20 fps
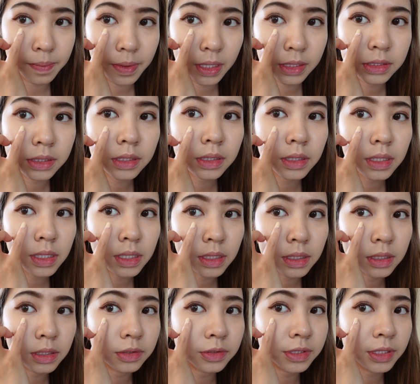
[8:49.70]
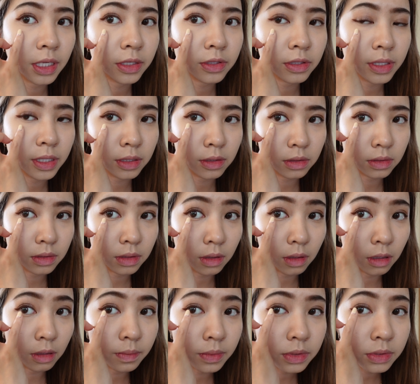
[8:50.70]
basically, you see how they're like
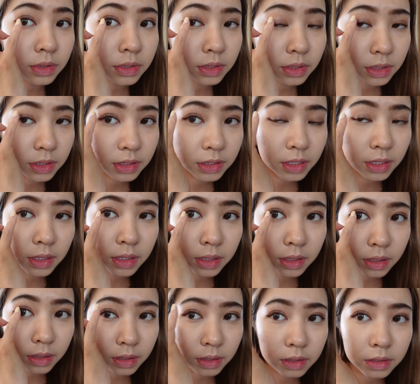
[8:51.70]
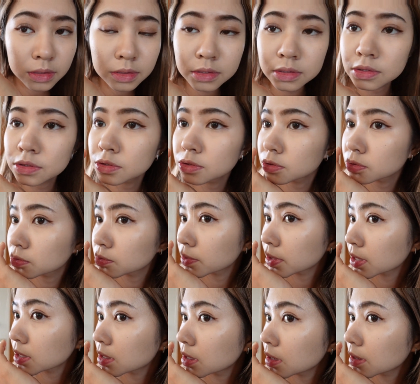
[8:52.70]
almost sticking
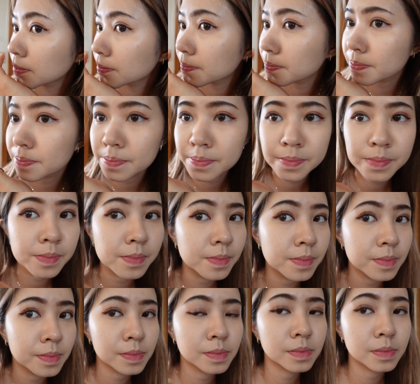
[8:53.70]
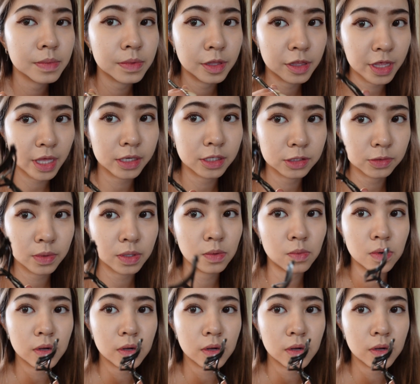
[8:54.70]
straight up? That is what I